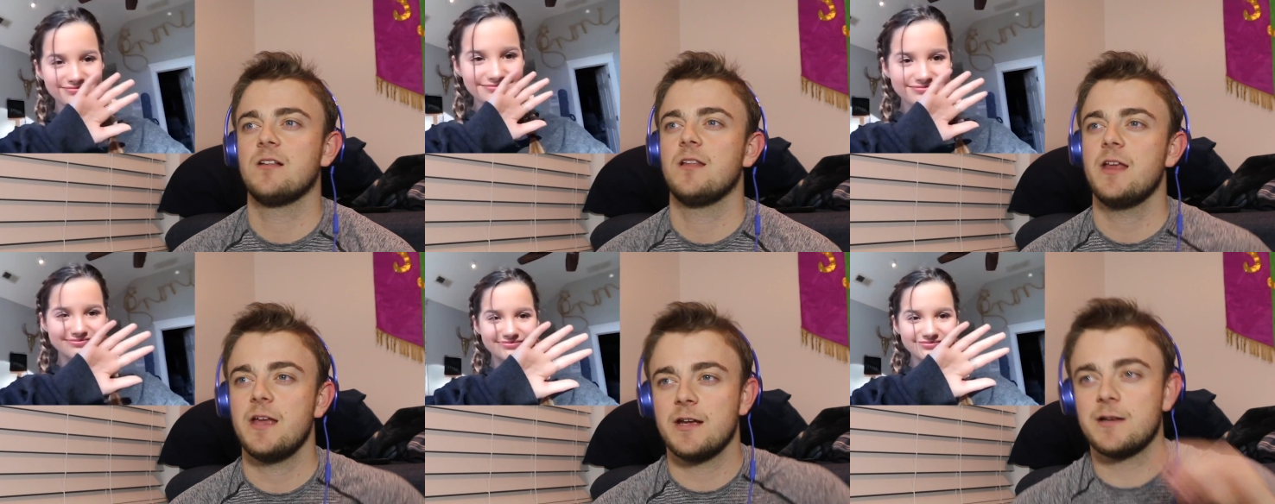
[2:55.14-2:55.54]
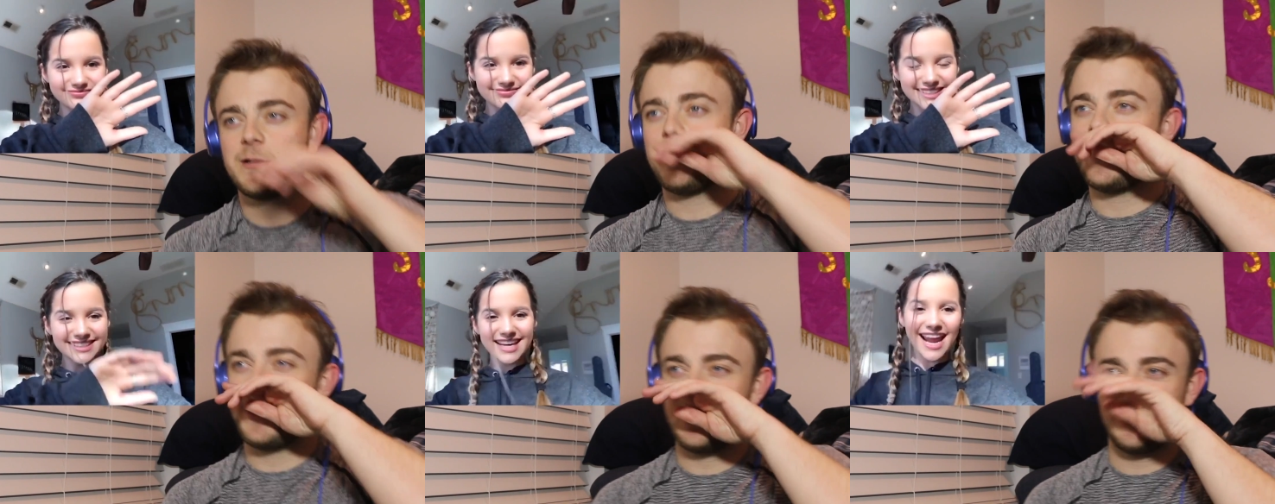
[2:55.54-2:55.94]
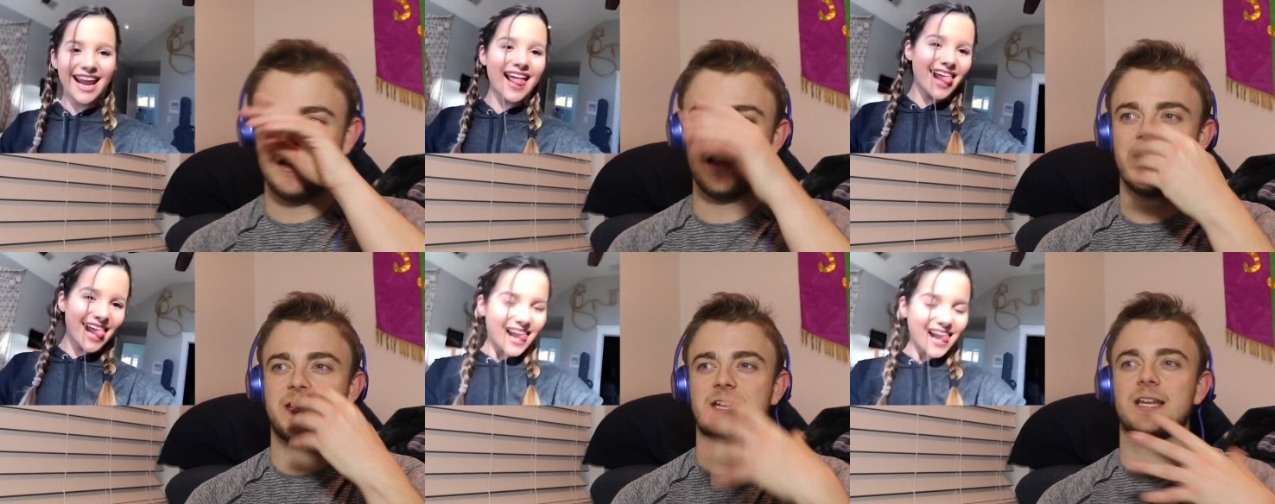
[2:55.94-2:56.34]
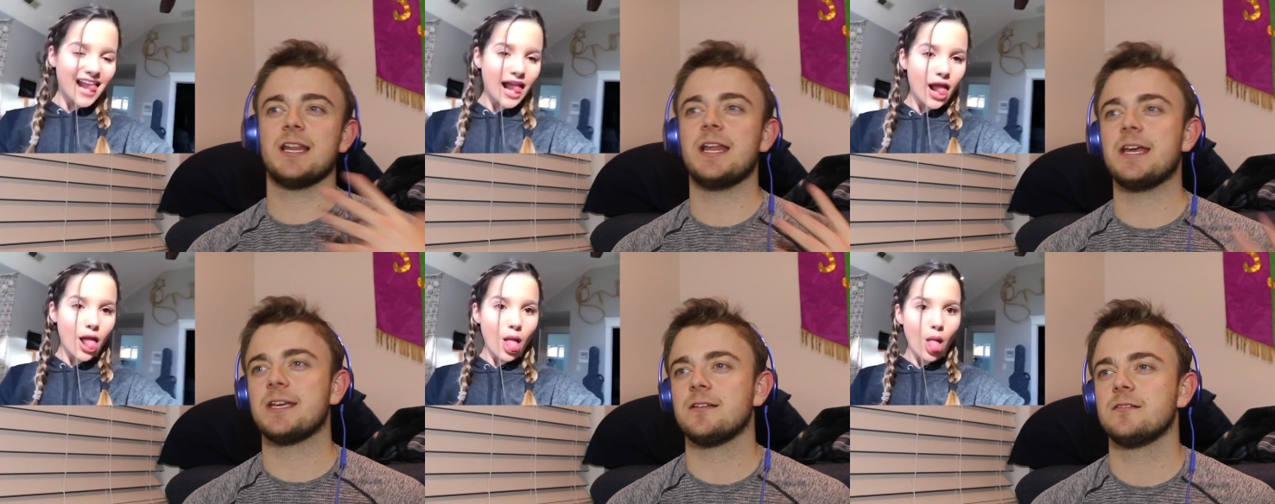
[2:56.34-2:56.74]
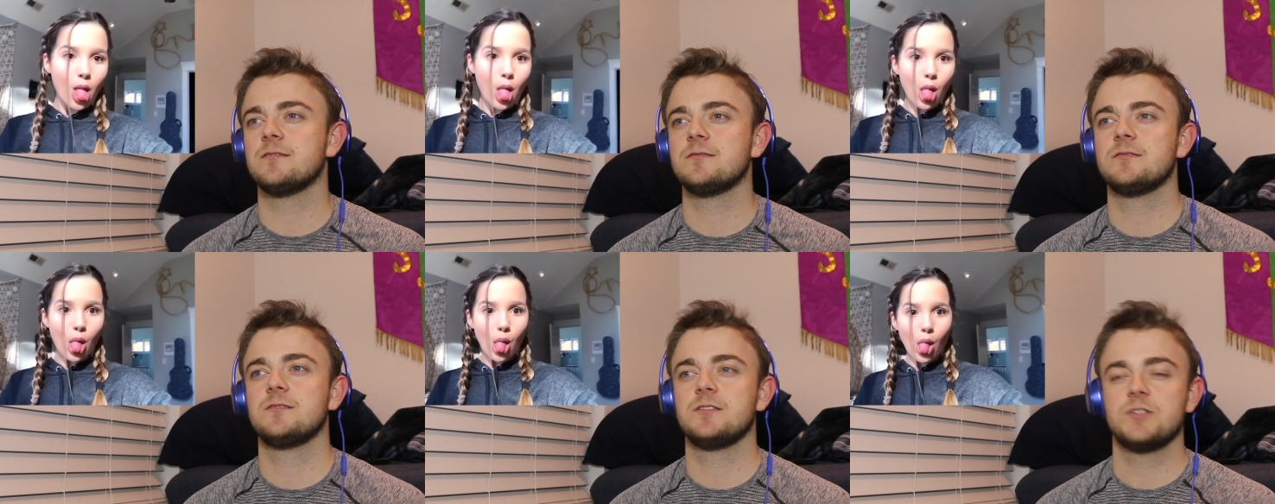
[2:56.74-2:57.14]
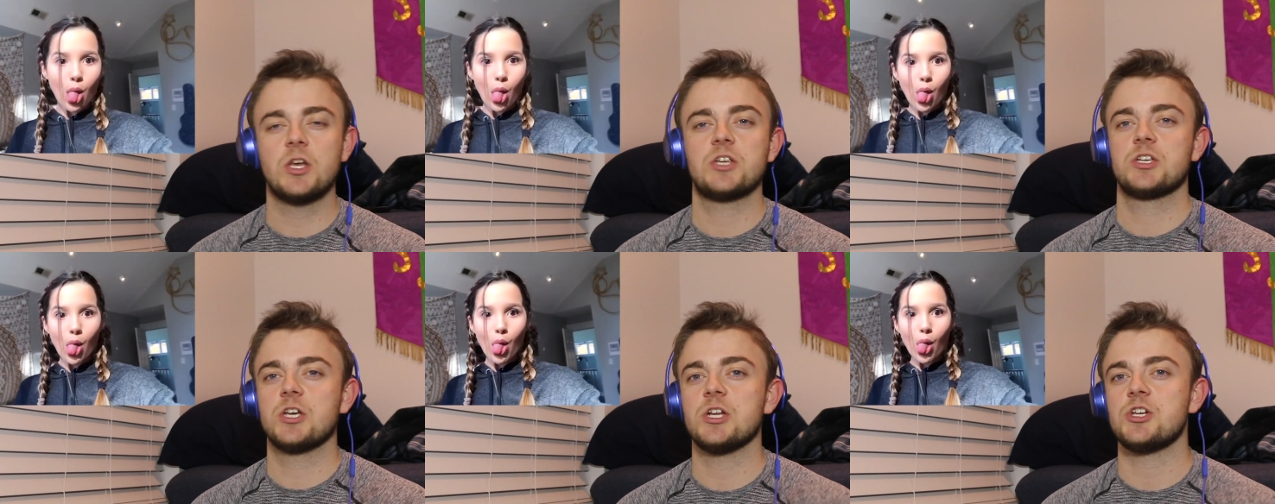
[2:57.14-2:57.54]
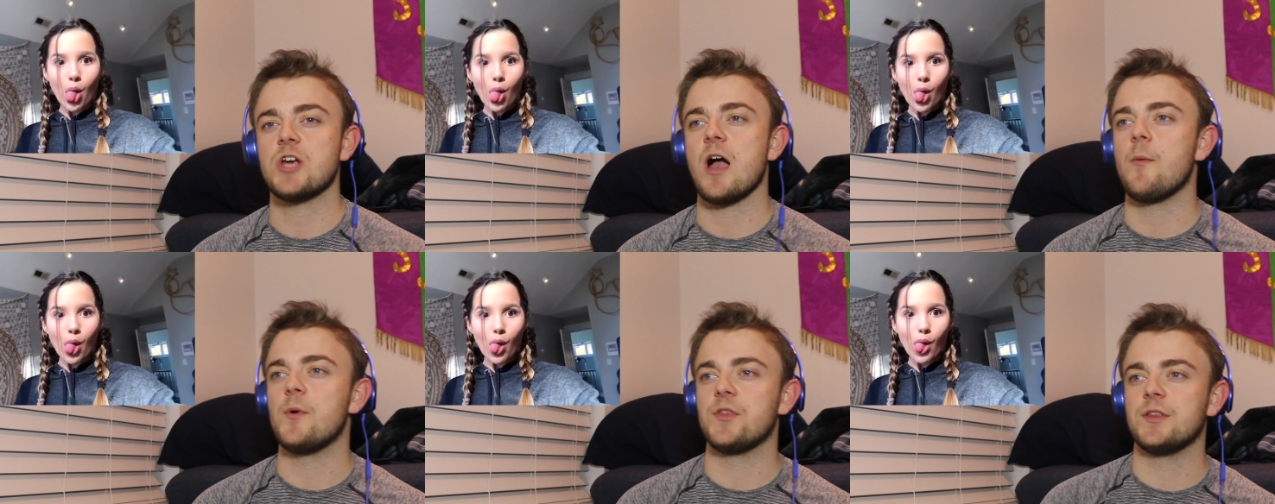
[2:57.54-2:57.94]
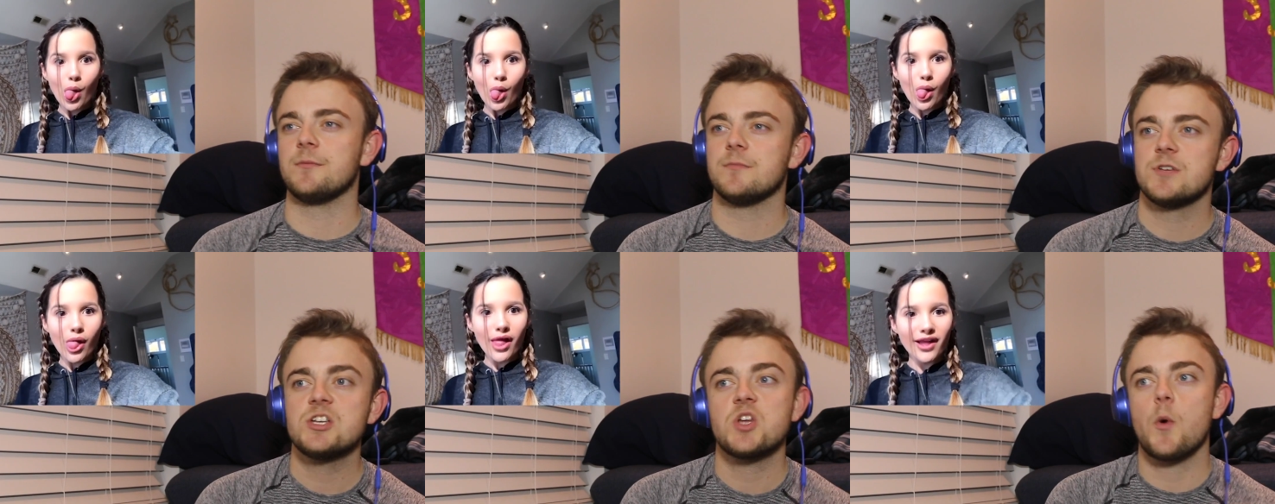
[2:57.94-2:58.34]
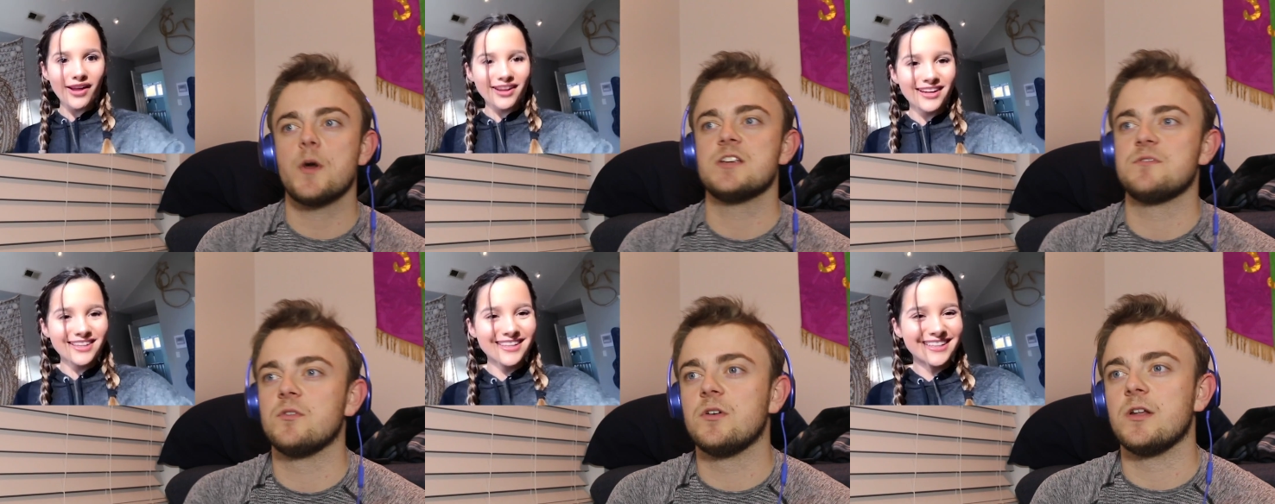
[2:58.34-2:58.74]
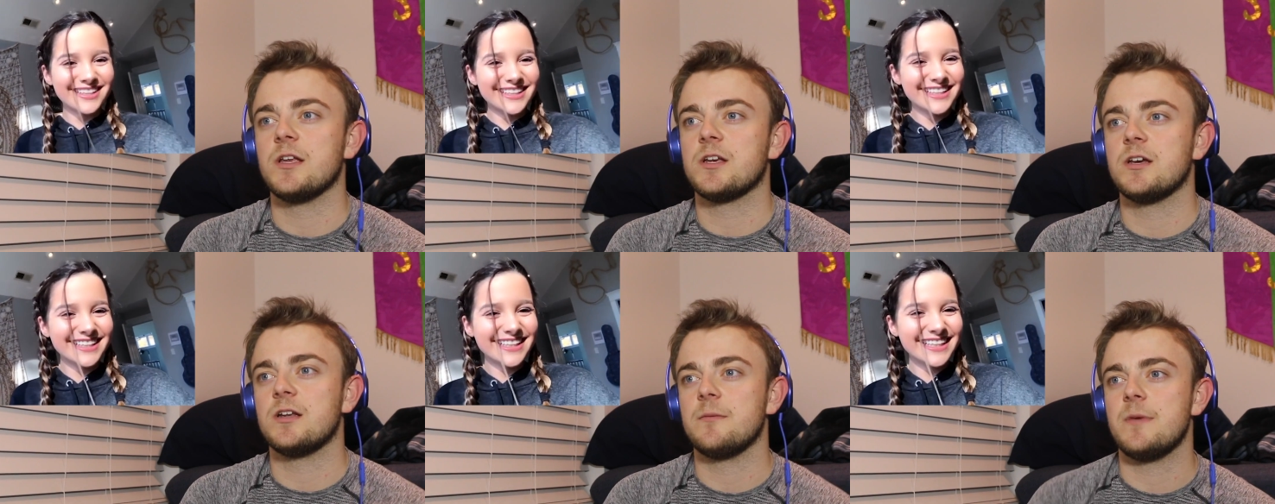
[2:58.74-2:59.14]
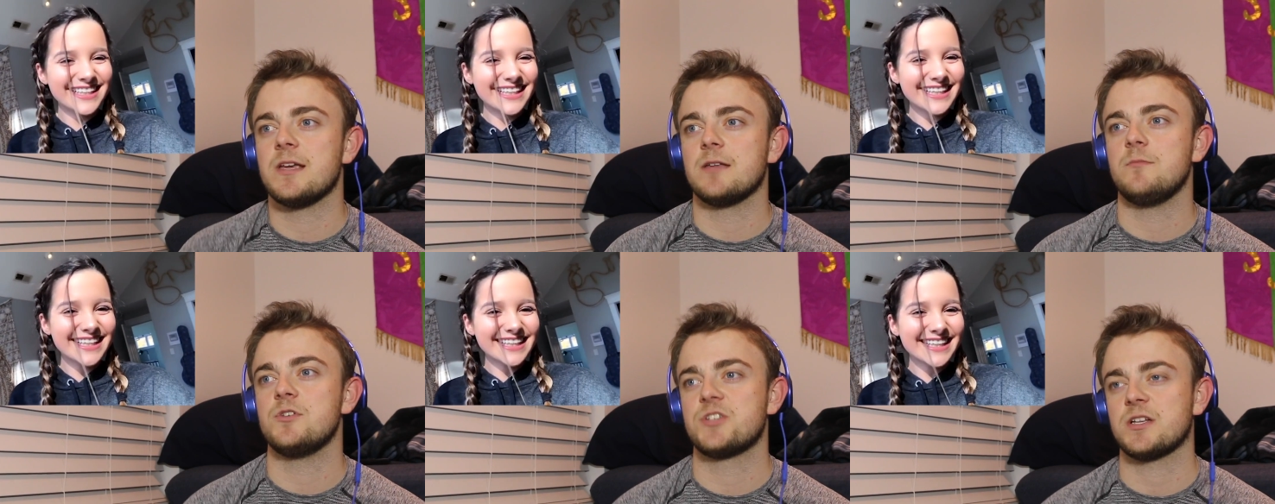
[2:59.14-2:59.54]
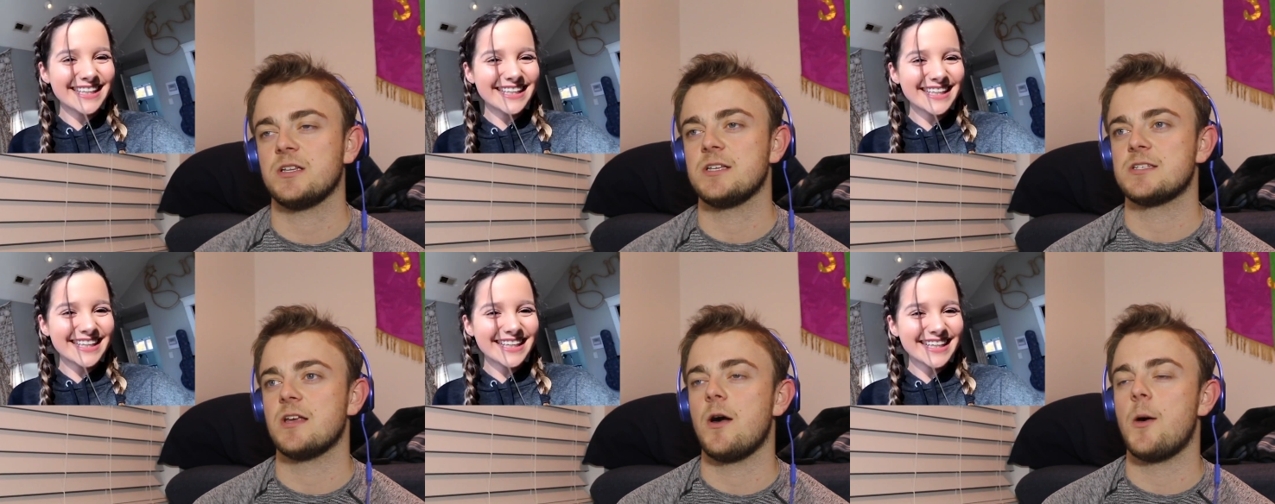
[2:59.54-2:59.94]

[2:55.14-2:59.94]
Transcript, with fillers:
Speaker 1: Like Annie, like kind of like does a good job with them. She's always been really good at making Musical.lys